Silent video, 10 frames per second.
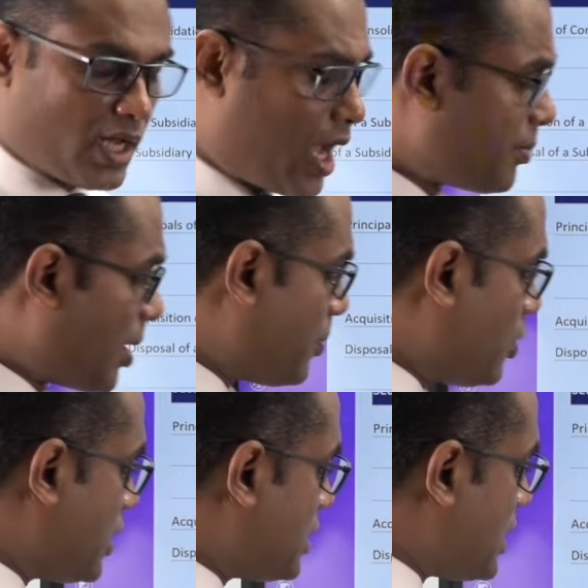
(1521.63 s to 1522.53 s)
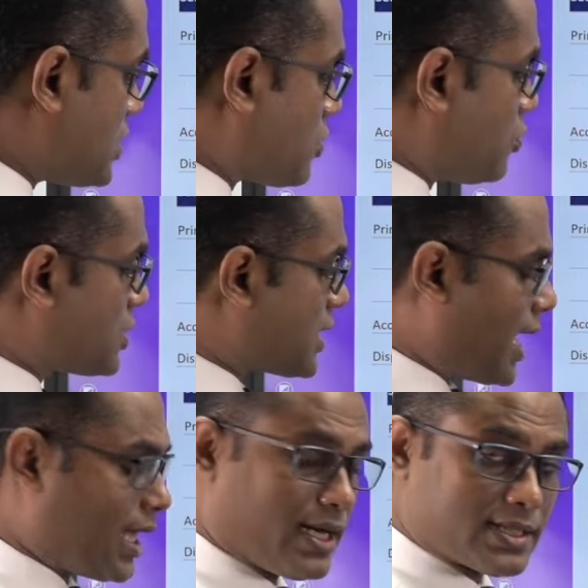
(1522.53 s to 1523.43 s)
I'm uploading these two
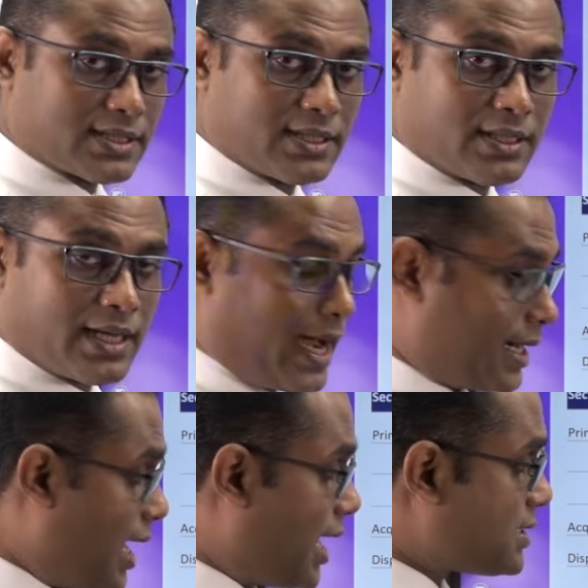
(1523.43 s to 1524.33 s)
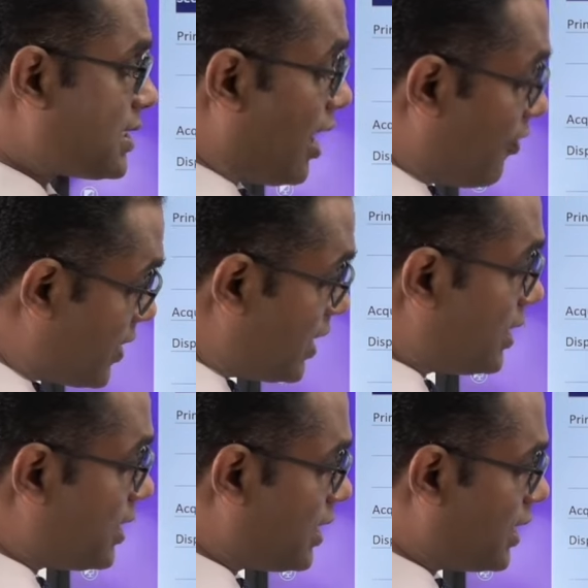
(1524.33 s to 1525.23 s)
standards at last after
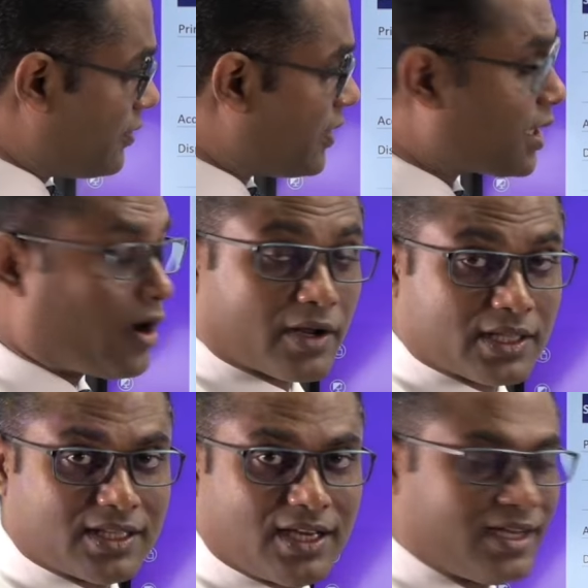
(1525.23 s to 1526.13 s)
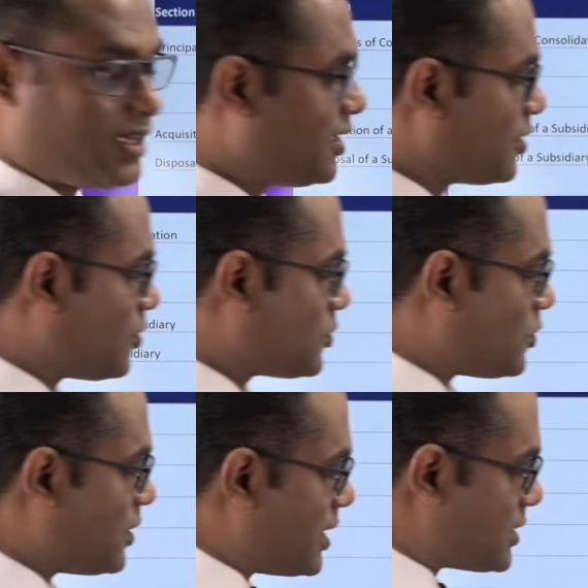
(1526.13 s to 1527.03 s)
even covering the
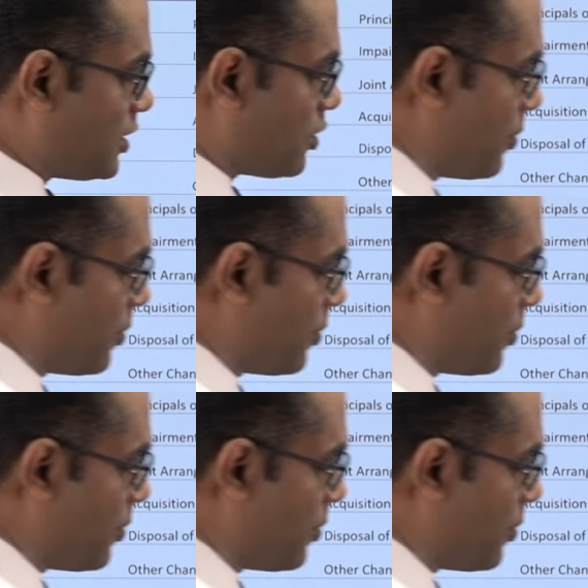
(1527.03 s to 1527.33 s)
consolidation